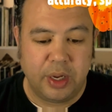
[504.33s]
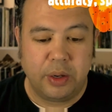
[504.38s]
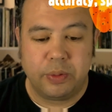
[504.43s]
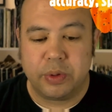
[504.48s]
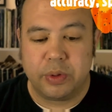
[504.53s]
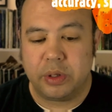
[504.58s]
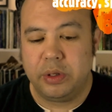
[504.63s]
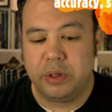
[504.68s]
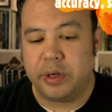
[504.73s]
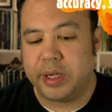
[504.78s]

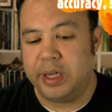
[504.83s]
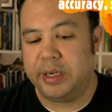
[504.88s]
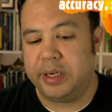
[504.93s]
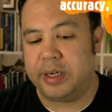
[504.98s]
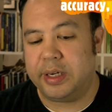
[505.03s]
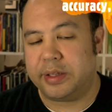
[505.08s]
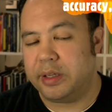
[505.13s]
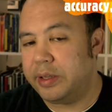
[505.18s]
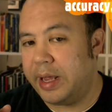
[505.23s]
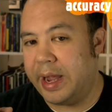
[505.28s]
We're looking
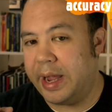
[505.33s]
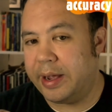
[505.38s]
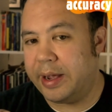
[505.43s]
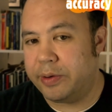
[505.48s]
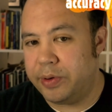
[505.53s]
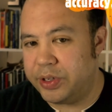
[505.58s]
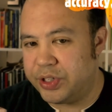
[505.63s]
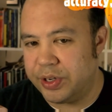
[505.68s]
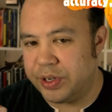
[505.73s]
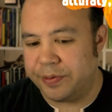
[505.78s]
at the
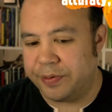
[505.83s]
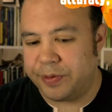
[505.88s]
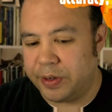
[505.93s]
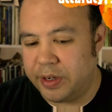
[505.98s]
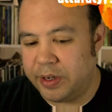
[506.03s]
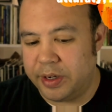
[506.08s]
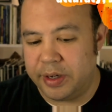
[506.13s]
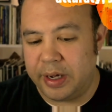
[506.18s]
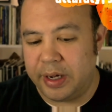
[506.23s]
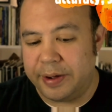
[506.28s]
language of
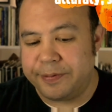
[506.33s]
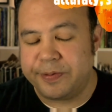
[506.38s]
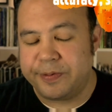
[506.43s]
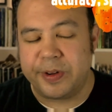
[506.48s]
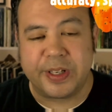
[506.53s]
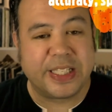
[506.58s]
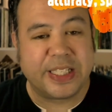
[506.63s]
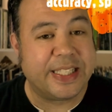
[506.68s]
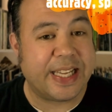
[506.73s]
a